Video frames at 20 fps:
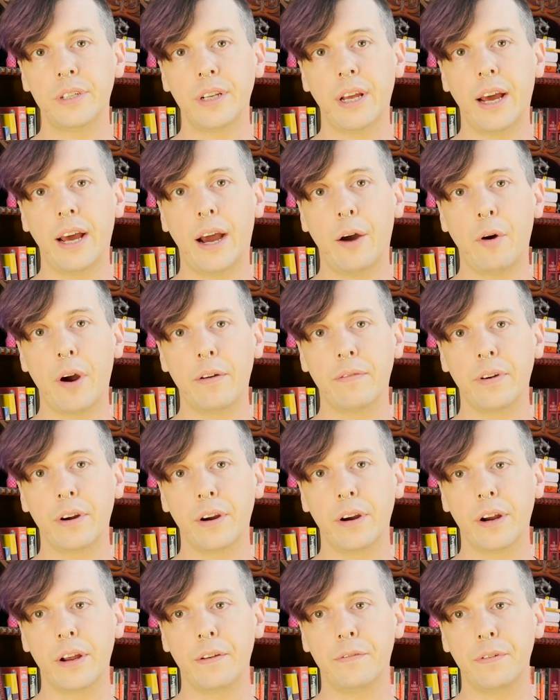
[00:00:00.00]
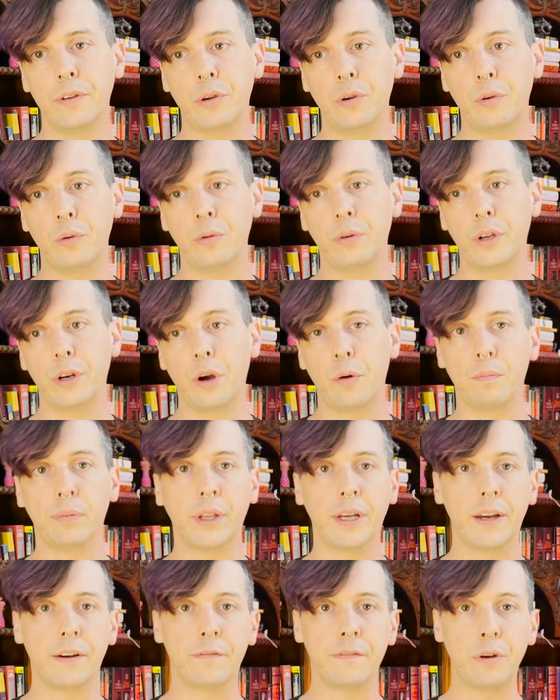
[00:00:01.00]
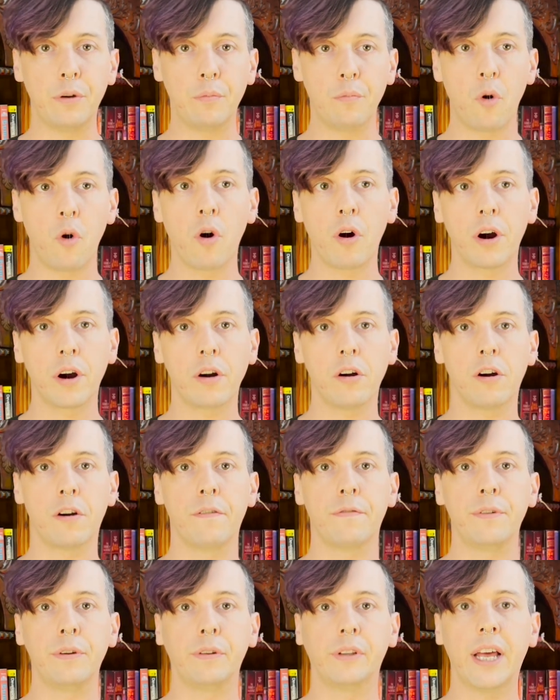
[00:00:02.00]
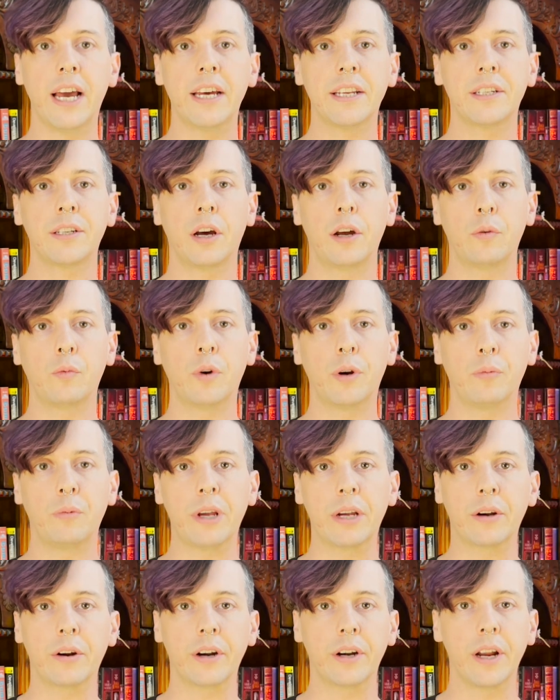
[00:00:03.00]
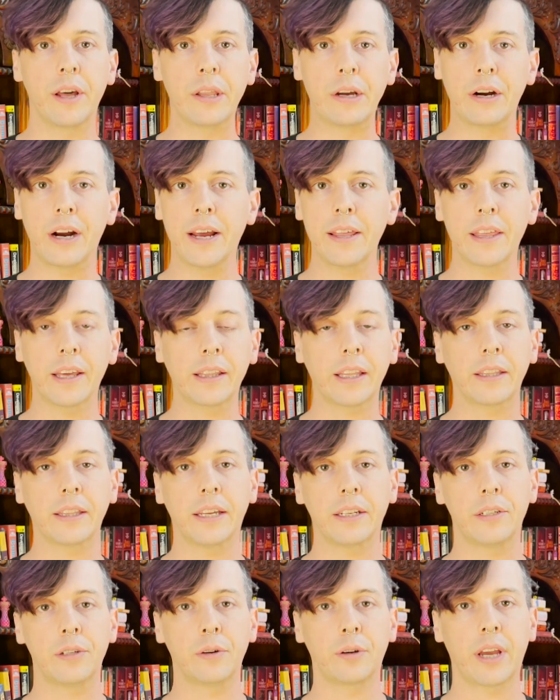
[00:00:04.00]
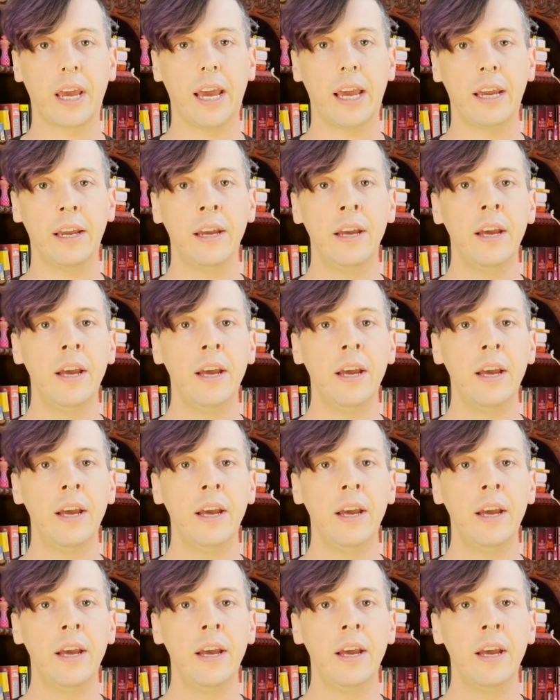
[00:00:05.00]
However, if you play a few more or a few less on one week or another, I think that that's okay.